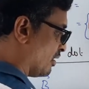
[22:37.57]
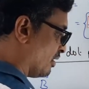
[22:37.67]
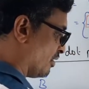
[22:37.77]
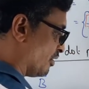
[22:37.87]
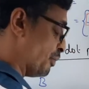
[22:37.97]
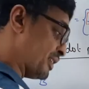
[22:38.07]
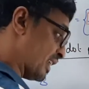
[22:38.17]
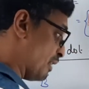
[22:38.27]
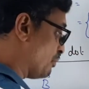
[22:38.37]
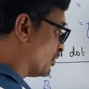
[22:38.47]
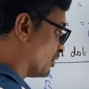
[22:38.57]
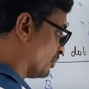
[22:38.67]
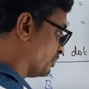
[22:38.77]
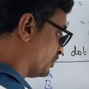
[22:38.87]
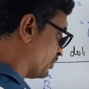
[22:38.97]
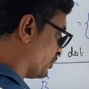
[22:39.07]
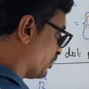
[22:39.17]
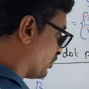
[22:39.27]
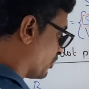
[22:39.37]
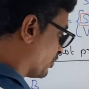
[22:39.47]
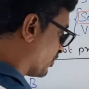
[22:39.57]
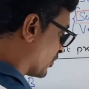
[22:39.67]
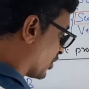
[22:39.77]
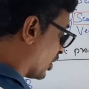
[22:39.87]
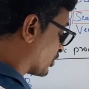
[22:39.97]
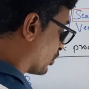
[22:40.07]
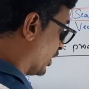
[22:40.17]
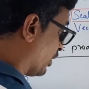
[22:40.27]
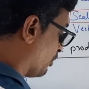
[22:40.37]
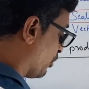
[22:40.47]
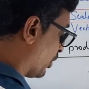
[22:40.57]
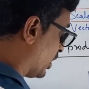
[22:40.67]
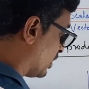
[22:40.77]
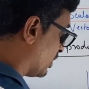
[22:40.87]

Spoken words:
Will be same? Cos 180 will be what?